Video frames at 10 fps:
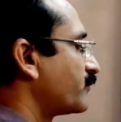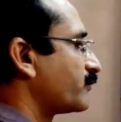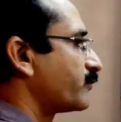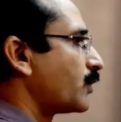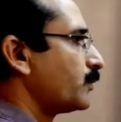
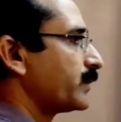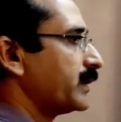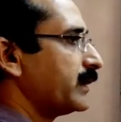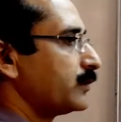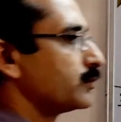from
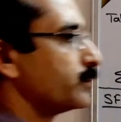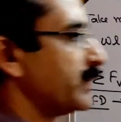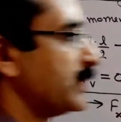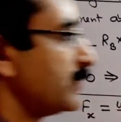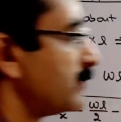A to
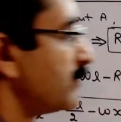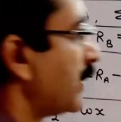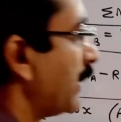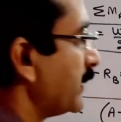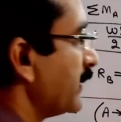B,
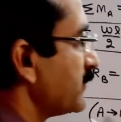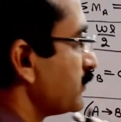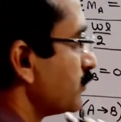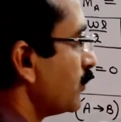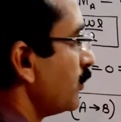and there is
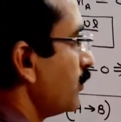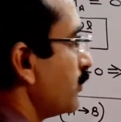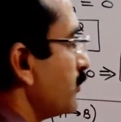no